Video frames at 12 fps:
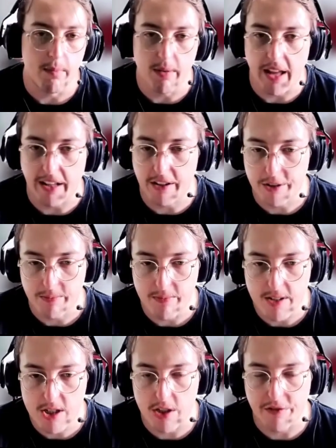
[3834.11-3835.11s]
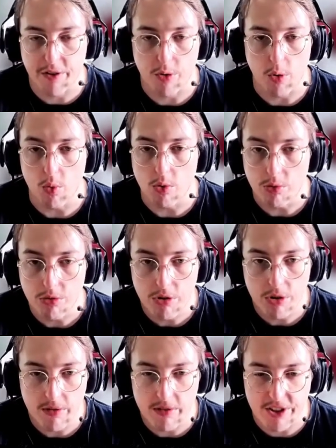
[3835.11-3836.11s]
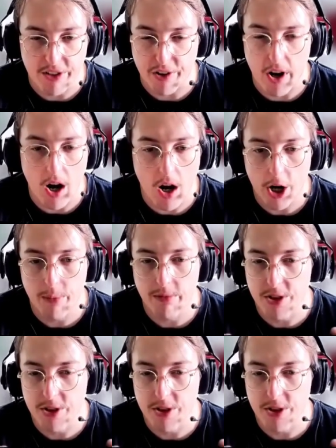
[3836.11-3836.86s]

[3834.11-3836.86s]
let her suffer a wound, suffer harm.